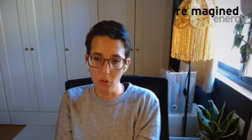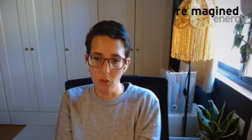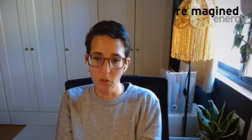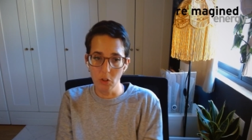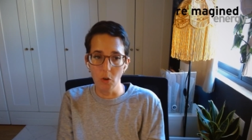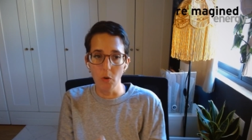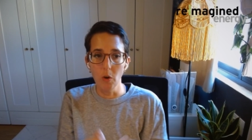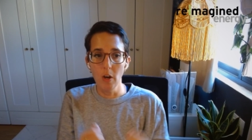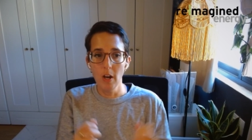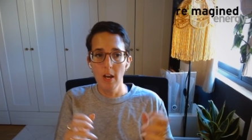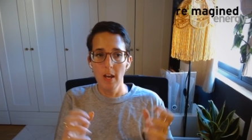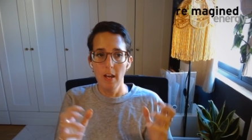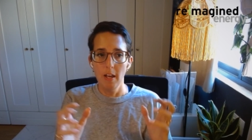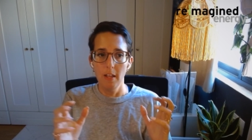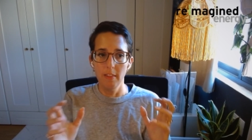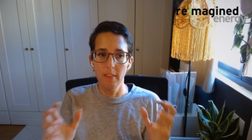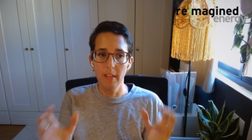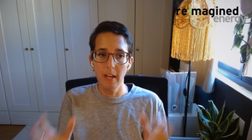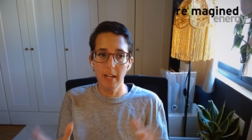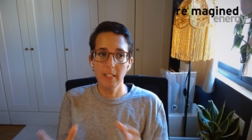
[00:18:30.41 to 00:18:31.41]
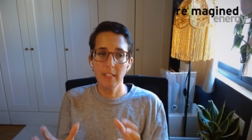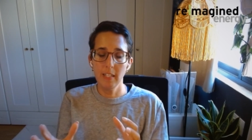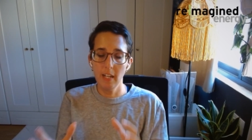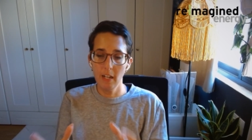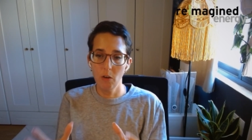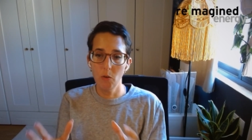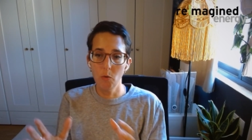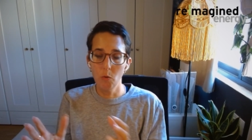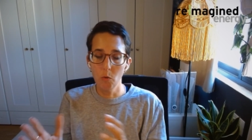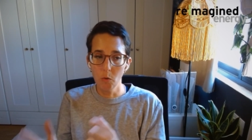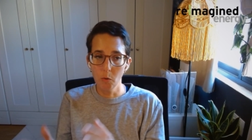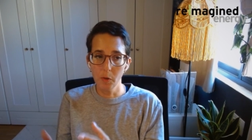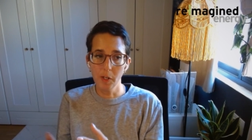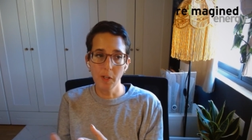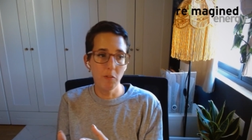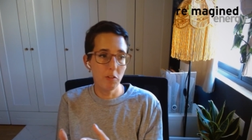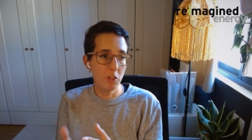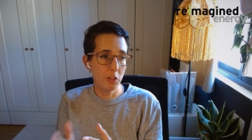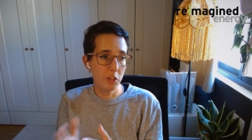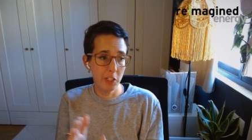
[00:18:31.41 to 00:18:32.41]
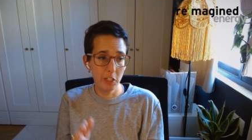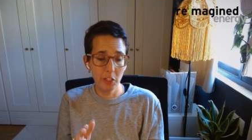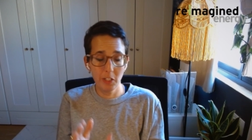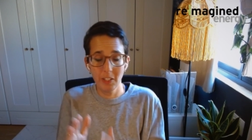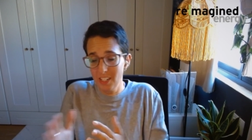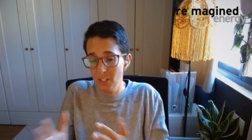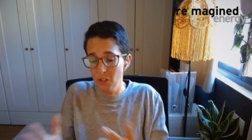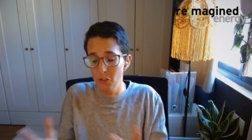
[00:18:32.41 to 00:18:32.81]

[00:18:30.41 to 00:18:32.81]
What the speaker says: So that's how we're working with the utilities,